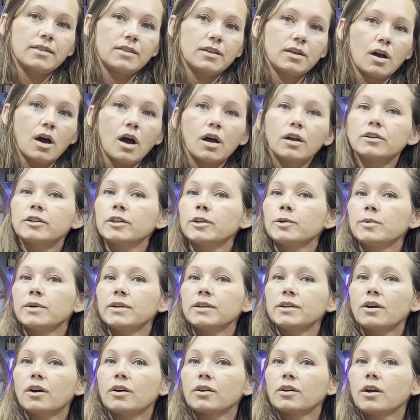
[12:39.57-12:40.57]

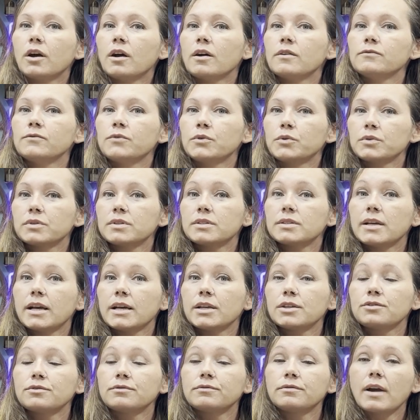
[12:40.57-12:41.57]

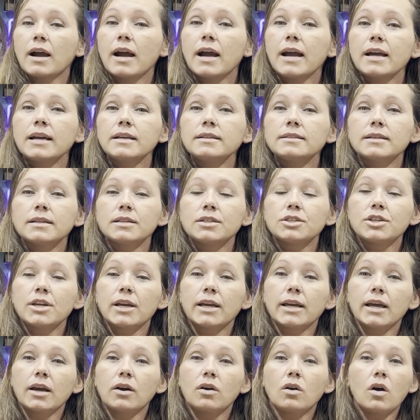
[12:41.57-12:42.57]
theorneryone.com/rides, and
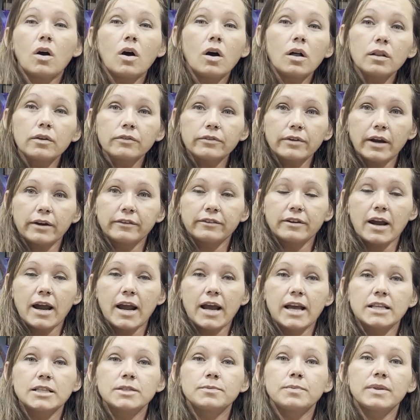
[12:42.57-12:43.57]
check out all of our
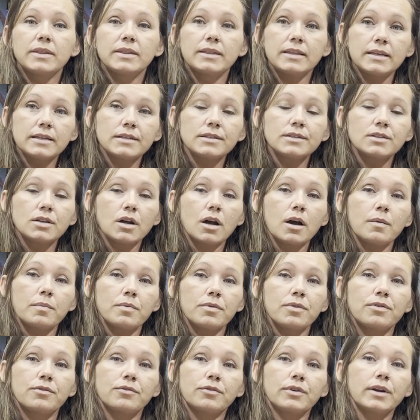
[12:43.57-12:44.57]
rides. But these top
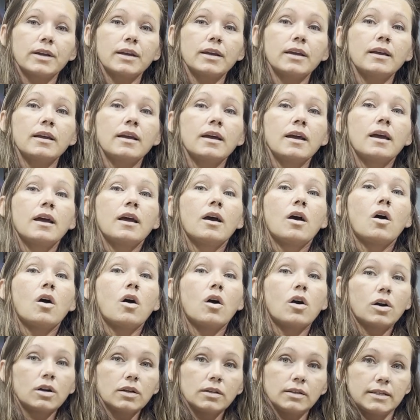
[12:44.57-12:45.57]
3
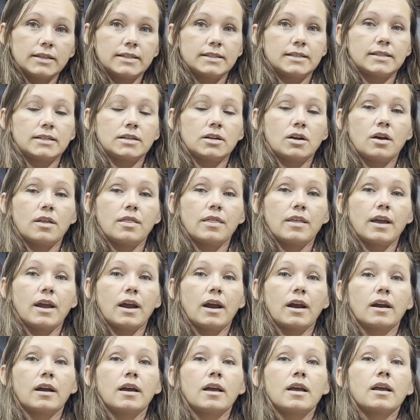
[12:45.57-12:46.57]
are listed on
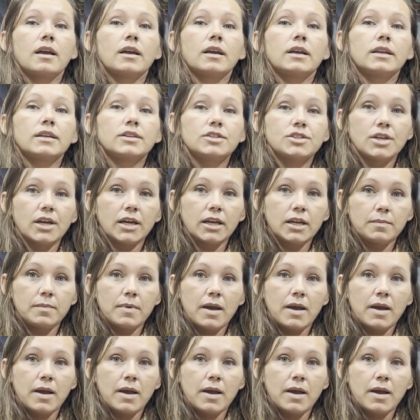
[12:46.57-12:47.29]
there. Check them